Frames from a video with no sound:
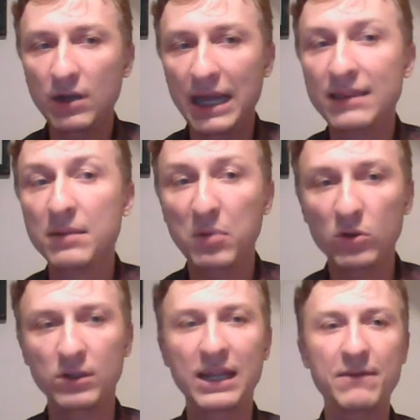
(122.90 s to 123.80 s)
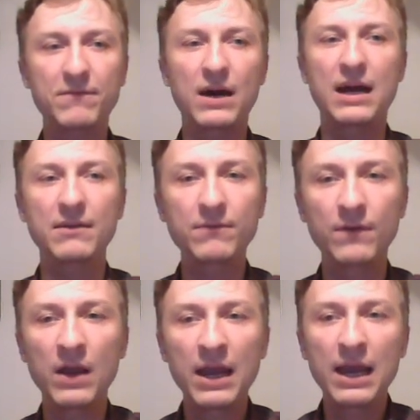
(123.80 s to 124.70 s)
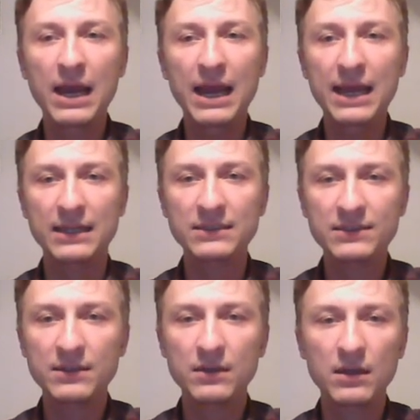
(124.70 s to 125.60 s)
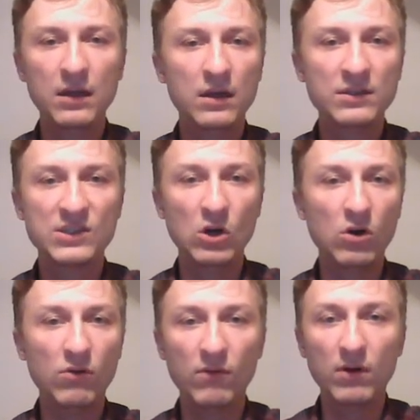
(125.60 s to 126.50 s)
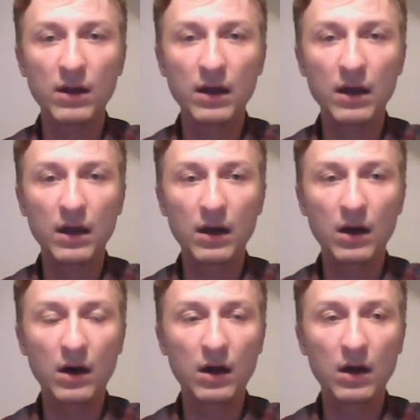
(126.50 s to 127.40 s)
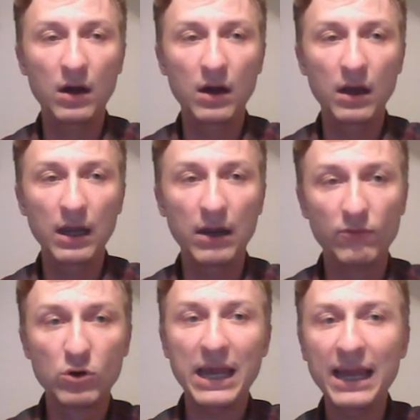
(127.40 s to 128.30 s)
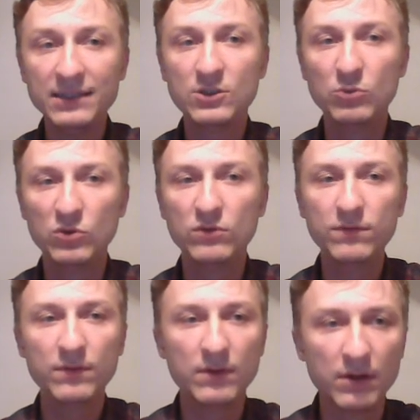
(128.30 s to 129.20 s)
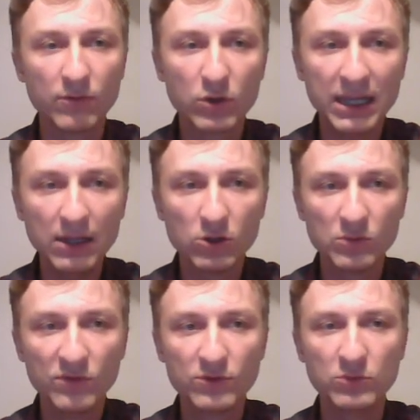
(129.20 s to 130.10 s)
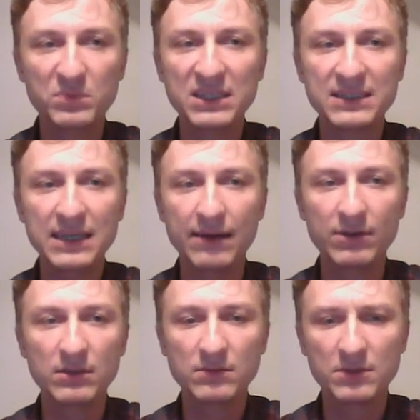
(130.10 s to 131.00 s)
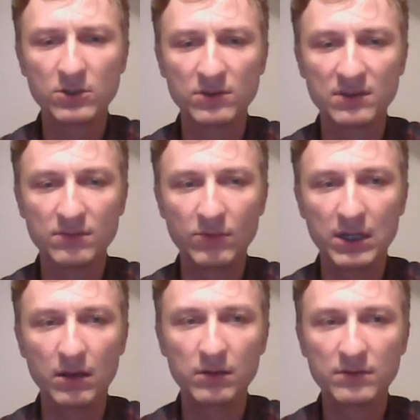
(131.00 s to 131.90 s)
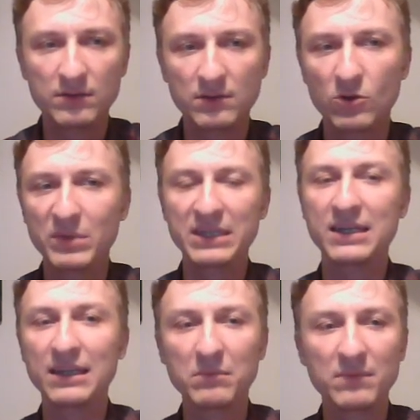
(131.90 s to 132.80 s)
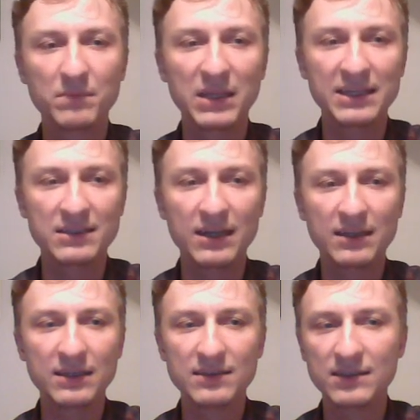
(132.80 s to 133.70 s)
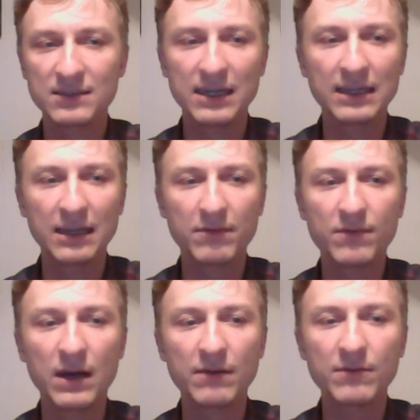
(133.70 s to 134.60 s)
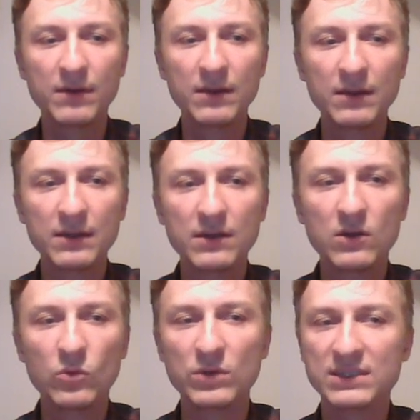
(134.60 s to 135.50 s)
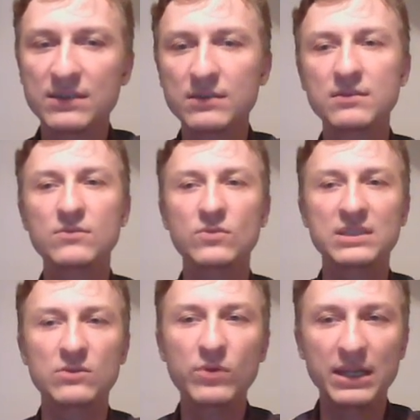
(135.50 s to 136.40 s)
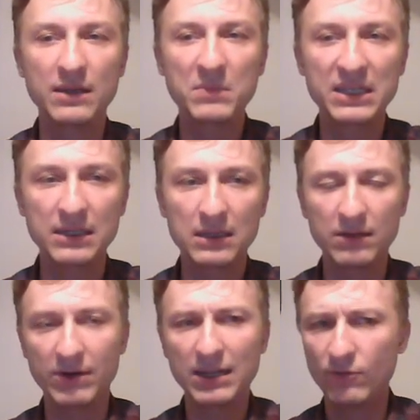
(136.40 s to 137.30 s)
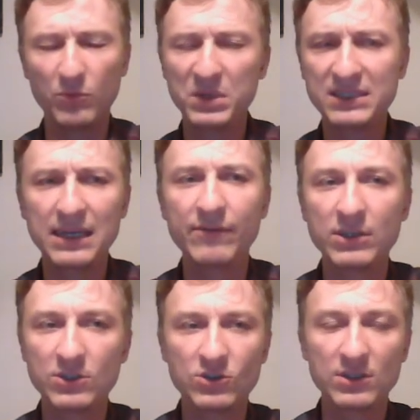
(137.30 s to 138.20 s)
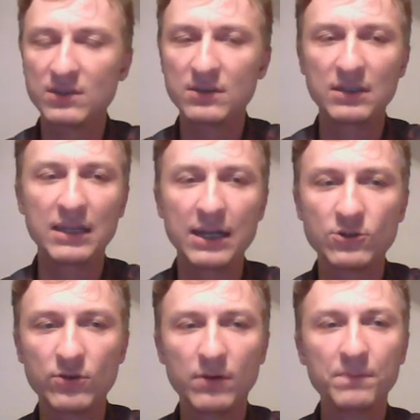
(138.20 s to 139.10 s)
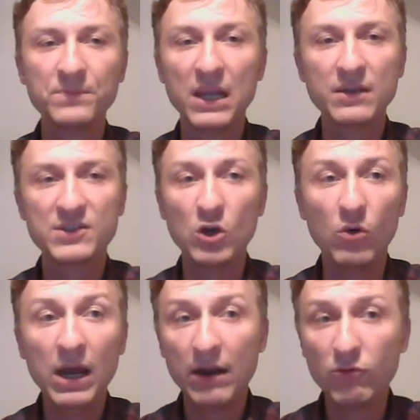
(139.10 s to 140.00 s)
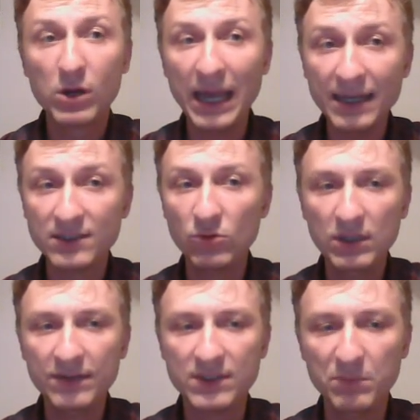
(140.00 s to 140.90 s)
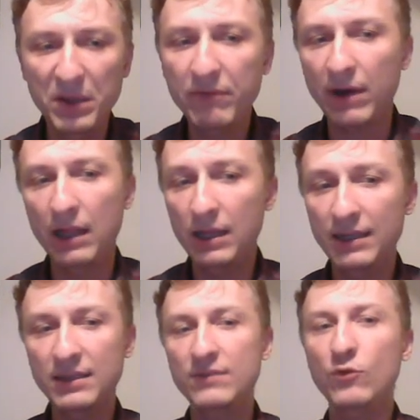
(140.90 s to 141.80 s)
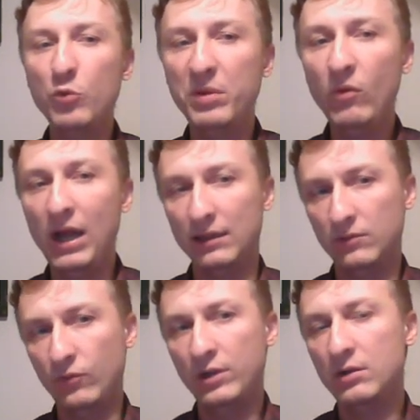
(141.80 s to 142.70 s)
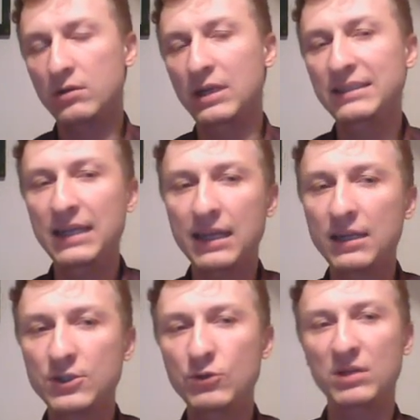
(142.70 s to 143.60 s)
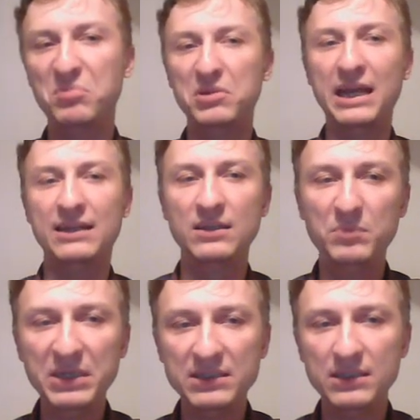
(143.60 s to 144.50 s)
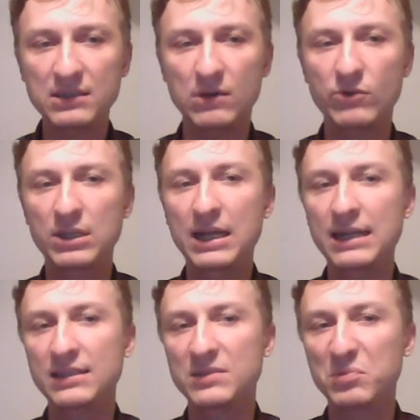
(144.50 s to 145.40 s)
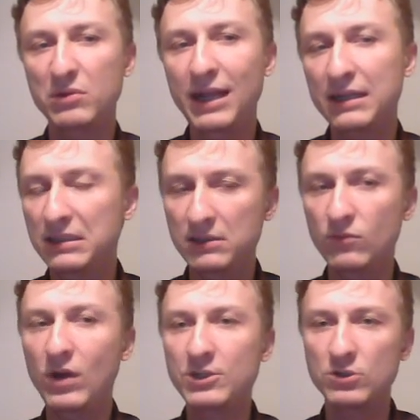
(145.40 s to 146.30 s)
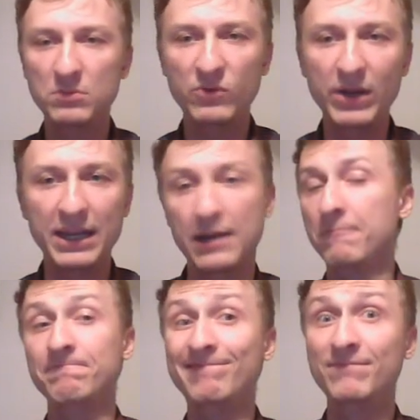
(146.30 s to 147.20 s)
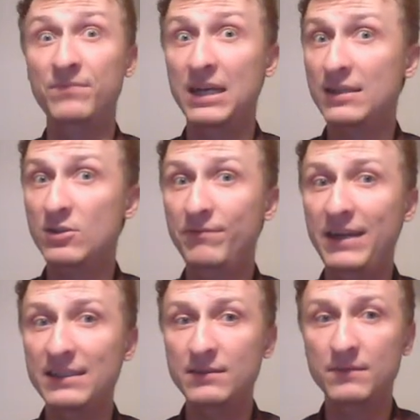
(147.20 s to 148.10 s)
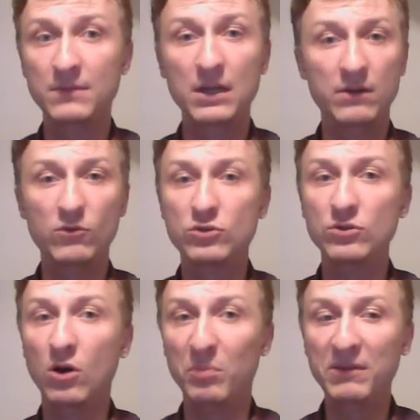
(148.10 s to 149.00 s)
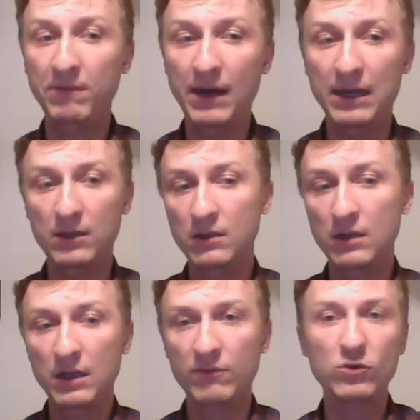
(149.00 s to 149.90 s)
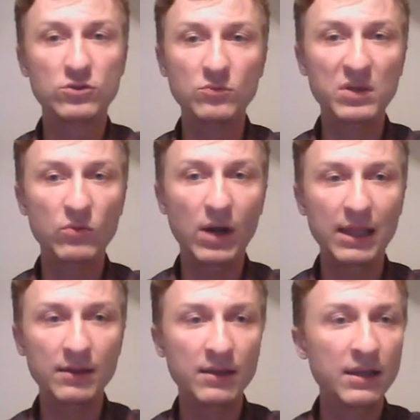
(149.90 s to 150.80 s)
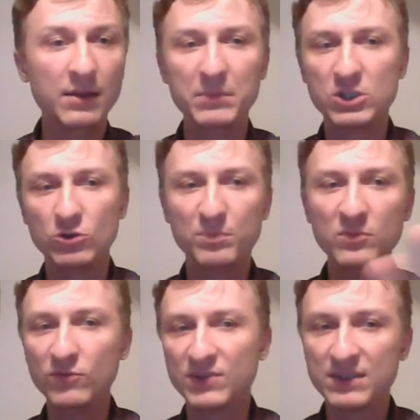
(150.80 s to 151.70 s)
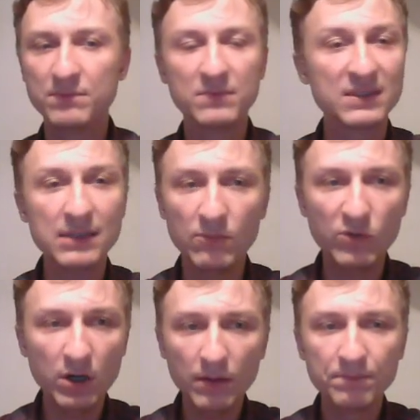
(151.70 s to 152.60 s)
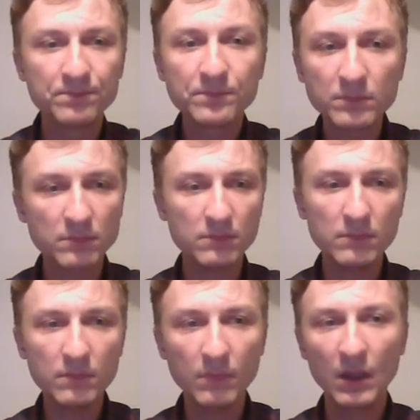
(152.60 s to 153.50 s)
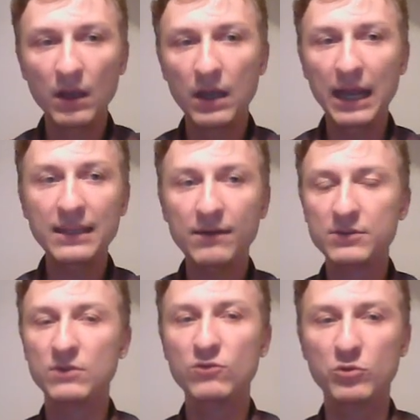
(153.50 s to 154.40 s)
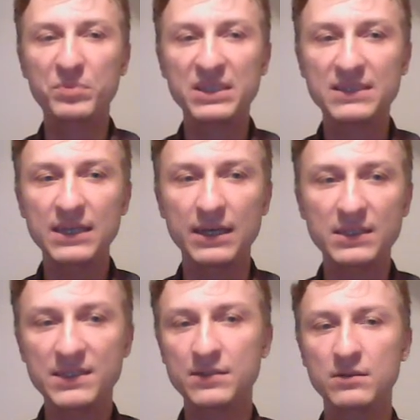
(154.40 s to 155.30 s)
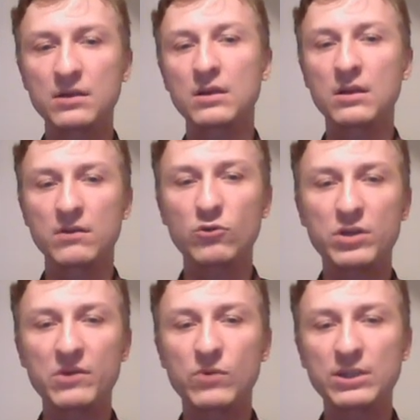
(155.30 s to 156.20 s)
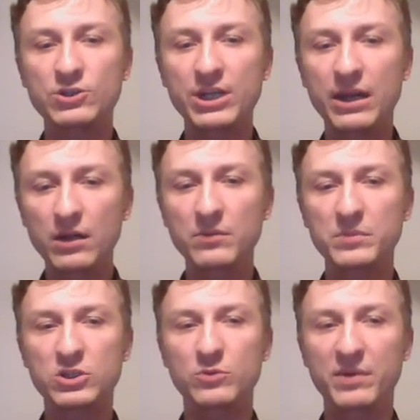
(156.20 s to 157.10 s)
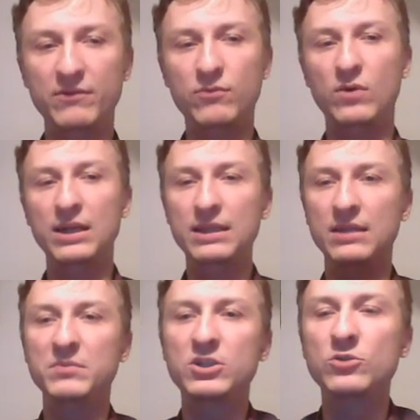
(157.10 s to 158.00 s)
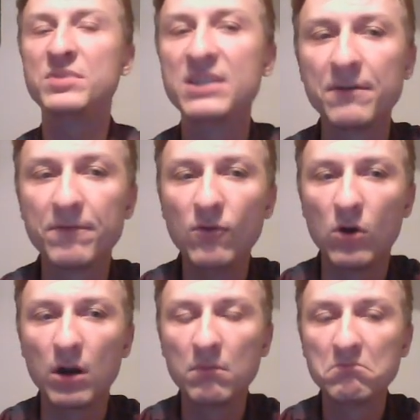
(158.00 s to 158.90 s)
and the pawn on a5. And so rook has to move. Rook cannot move to b7 because, well, nobody can place like this. It's knight a5 with a win immediately, right? Rook b7 is just natural. So rook has to leave the b file, and then rook b1. We're attacking two unprotected pieces. Our knight is protected. White should be winning. Not so fast. Rook to open file, rook to b1, bishop moves somewhere, and after rook b6, rook e1 check, bishop f1, and bishop c4.